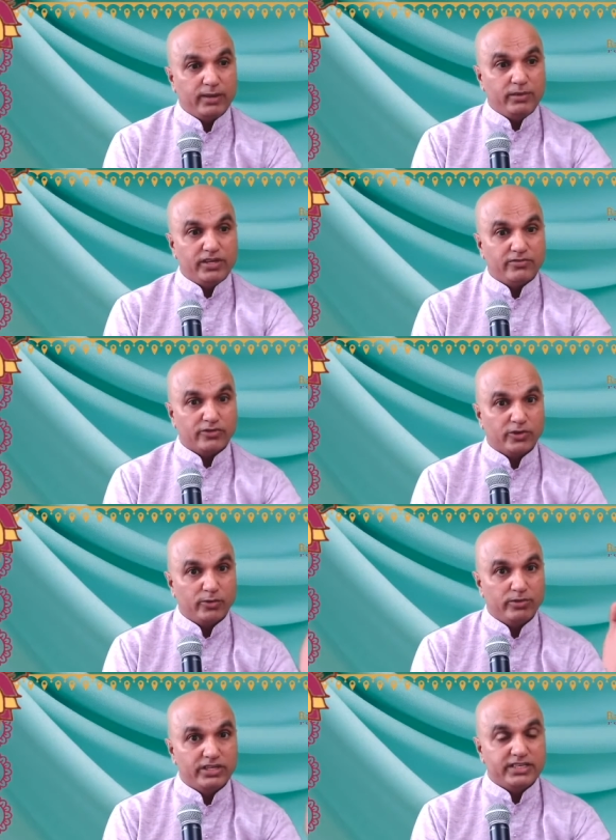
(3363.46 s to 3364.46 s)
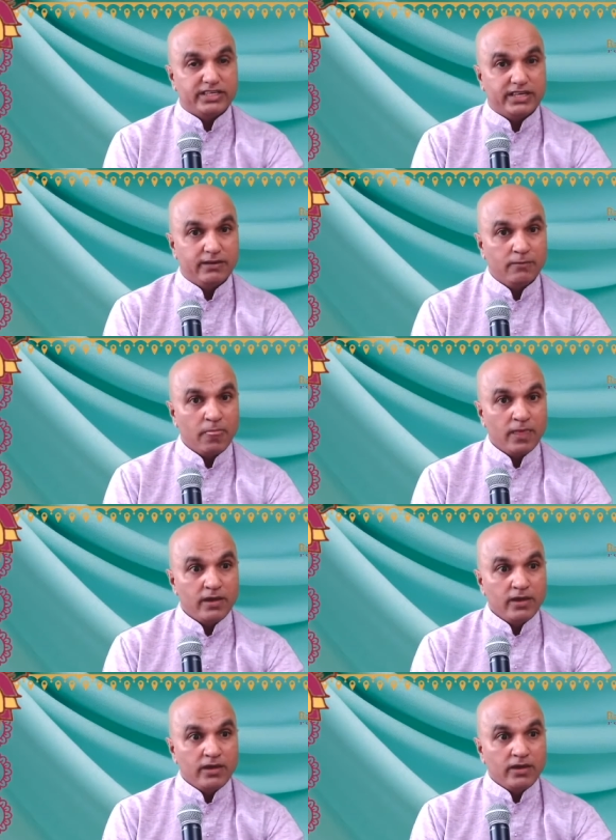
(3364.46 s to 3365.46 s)
for the family and for community,
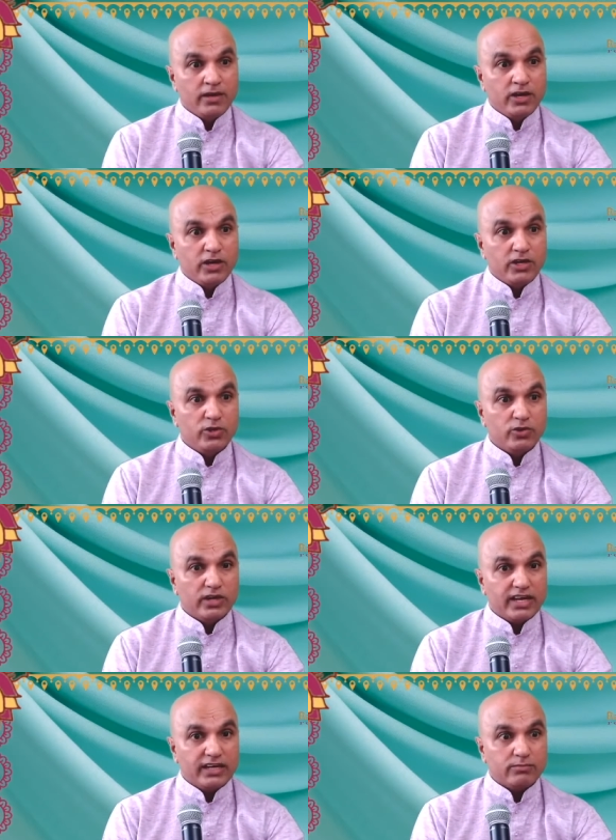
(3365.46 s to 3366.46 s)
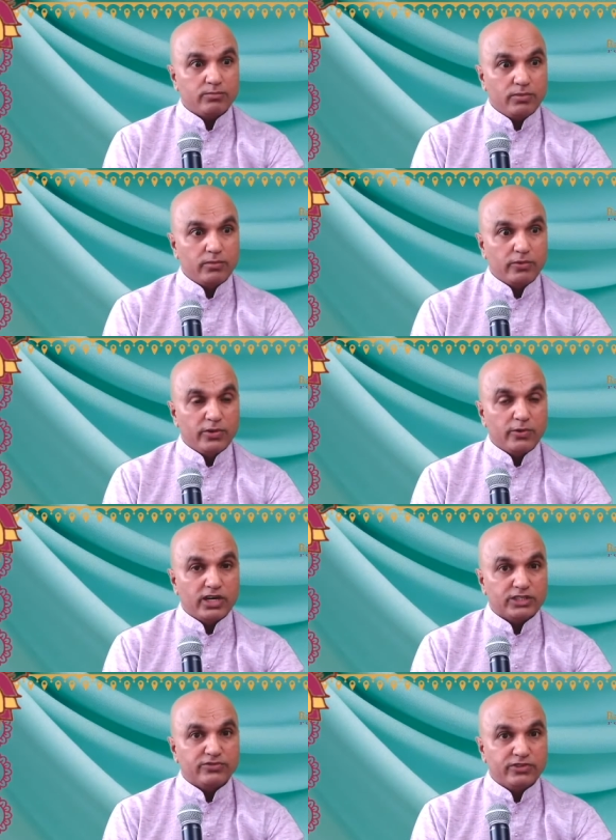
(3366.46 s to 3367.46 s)
you will get
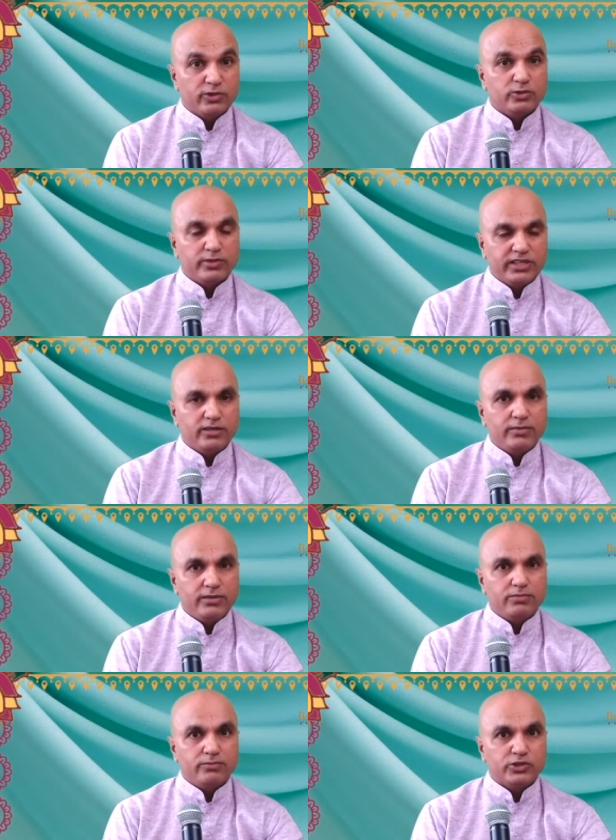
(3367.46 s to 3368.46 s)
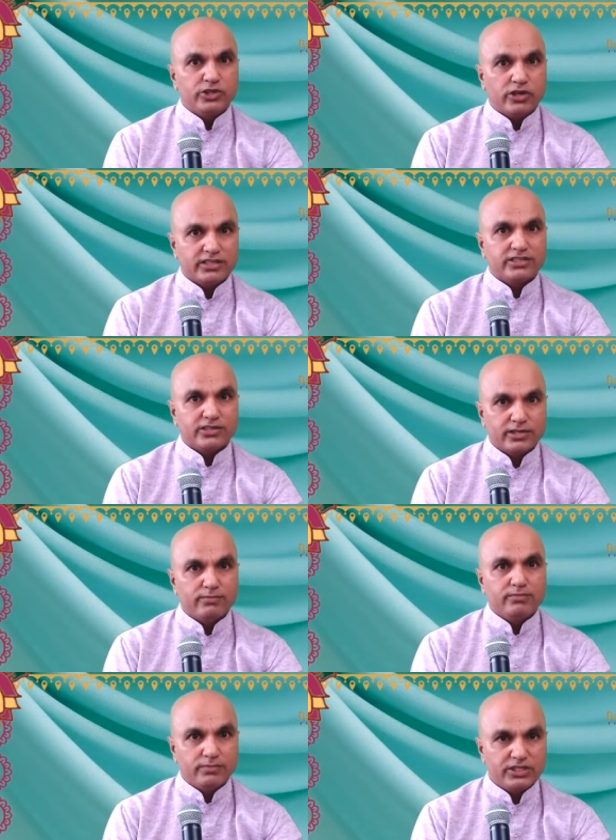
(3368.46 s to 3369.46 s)
rewards for those, but it'll be
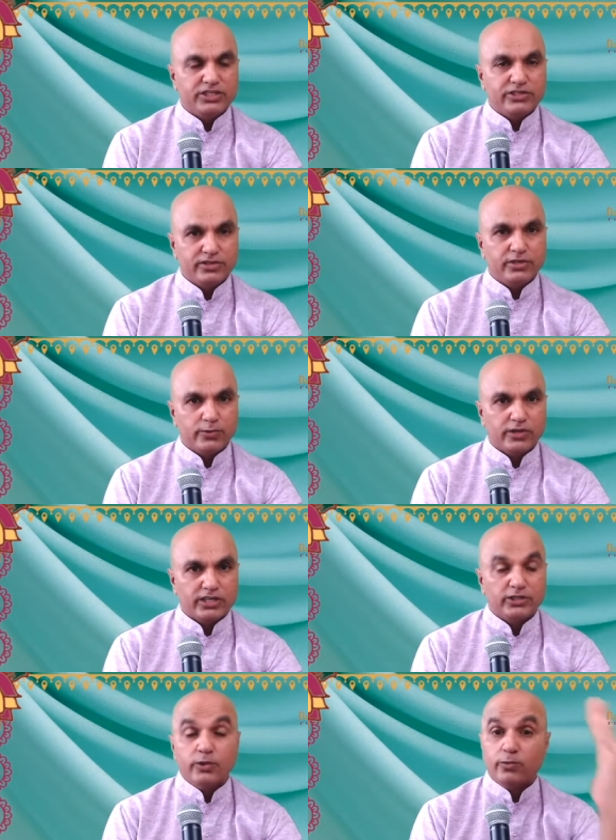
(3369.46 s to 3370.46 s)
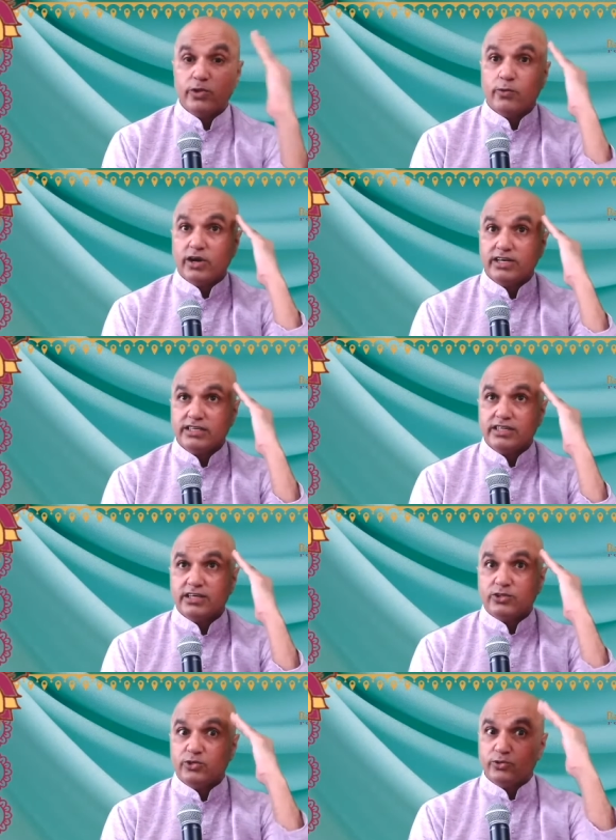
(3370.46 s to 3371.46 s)
short-term material rewards. We
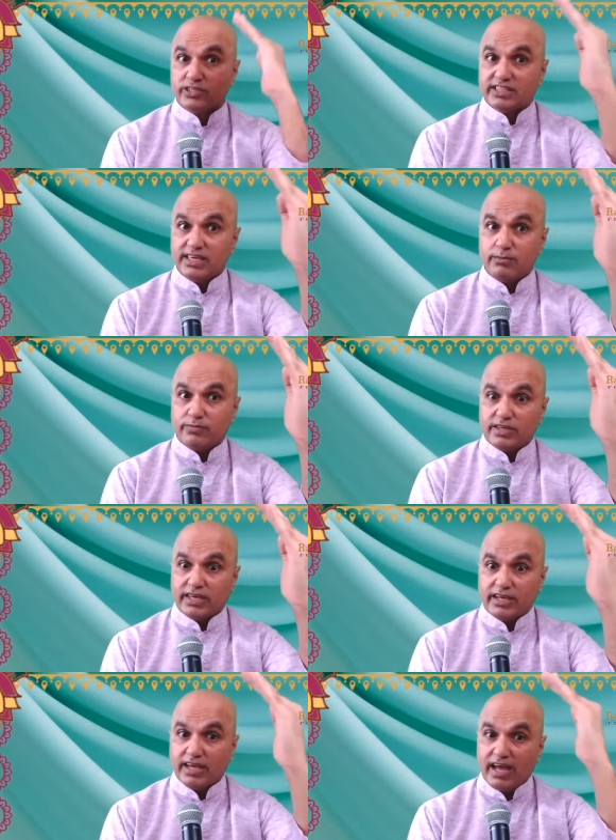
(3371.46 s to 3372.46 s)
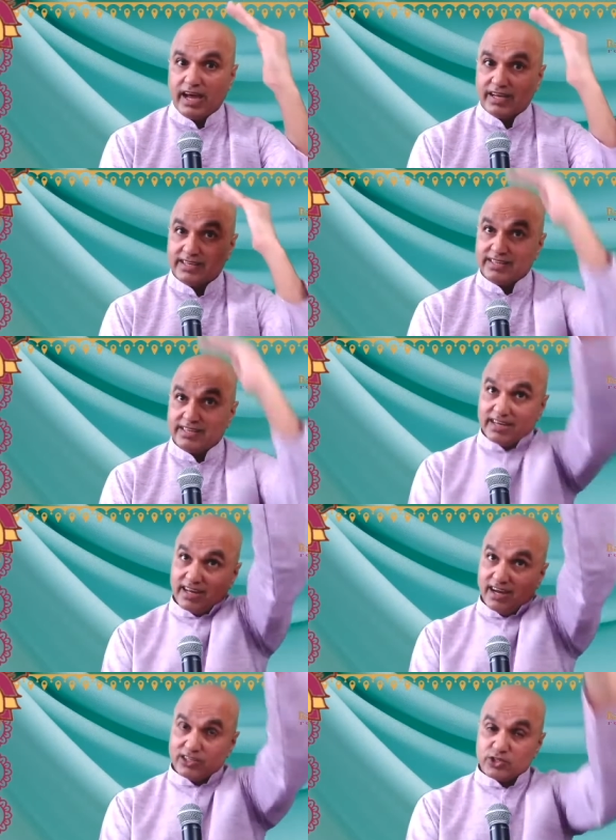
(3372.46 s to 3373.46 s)
want to do the same thing and
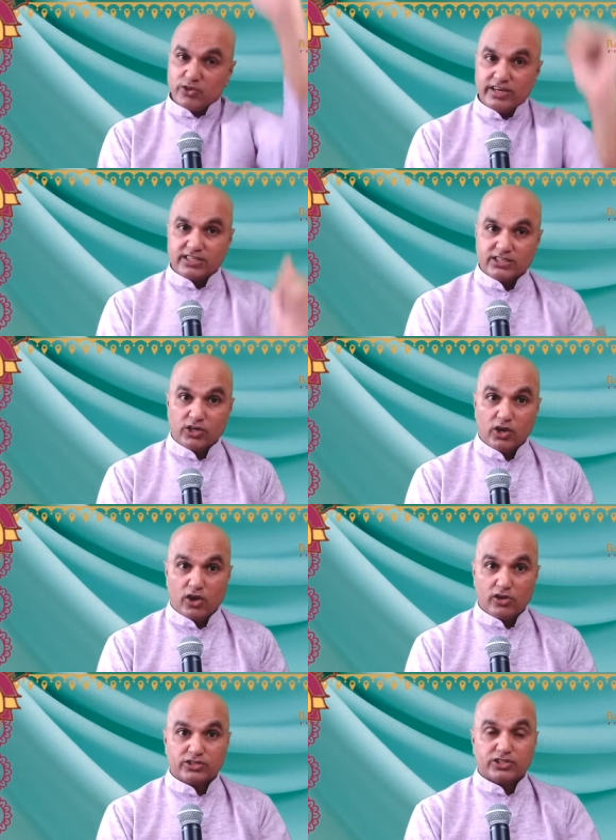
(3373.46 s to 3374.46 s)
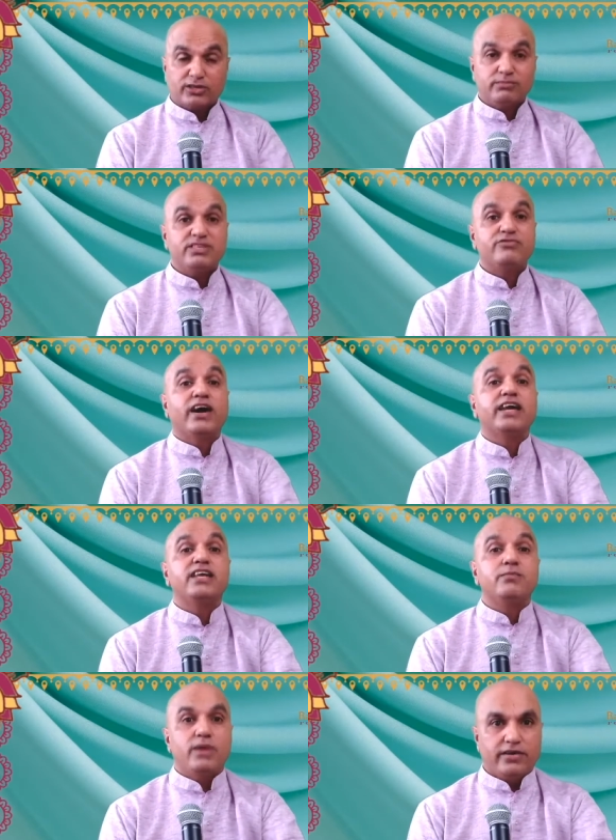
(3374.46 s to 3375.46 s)
attain God's grace, long-term
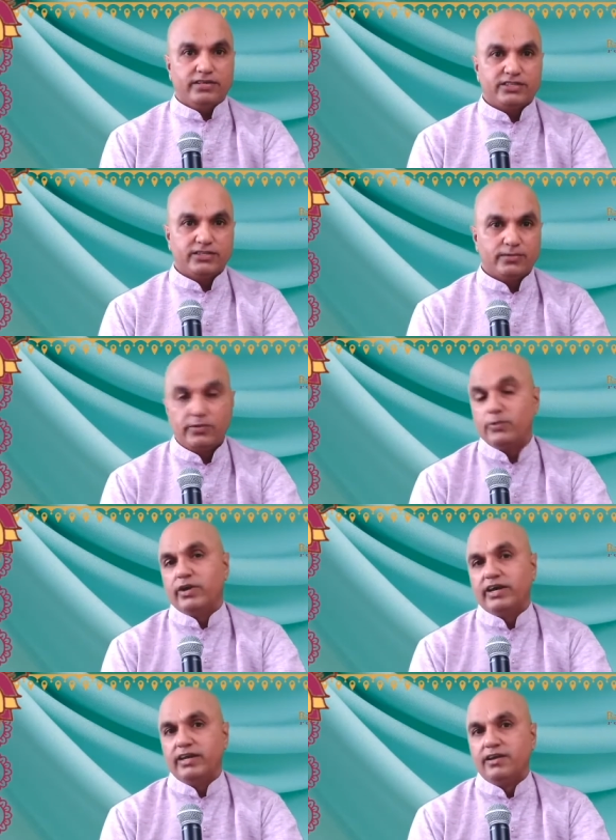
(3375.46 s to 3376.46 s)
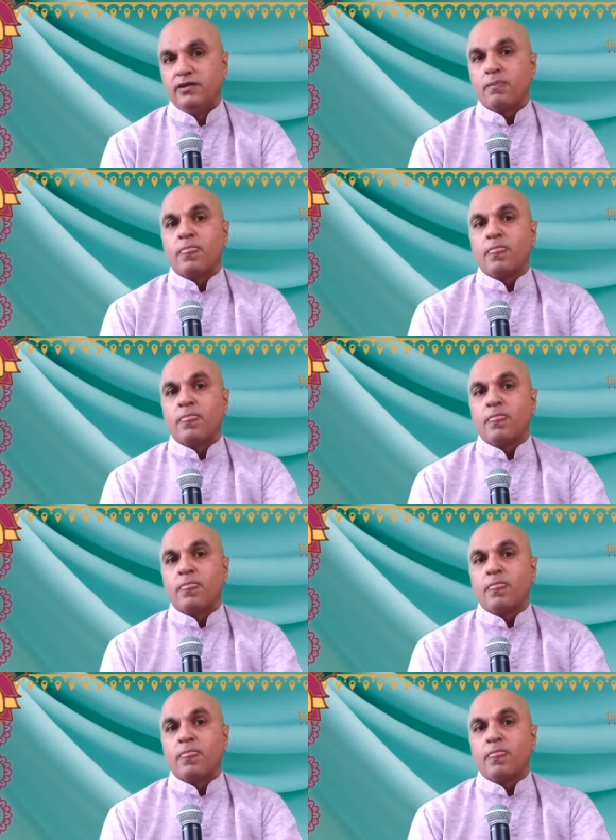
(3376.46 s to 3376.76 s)
divine merits we want.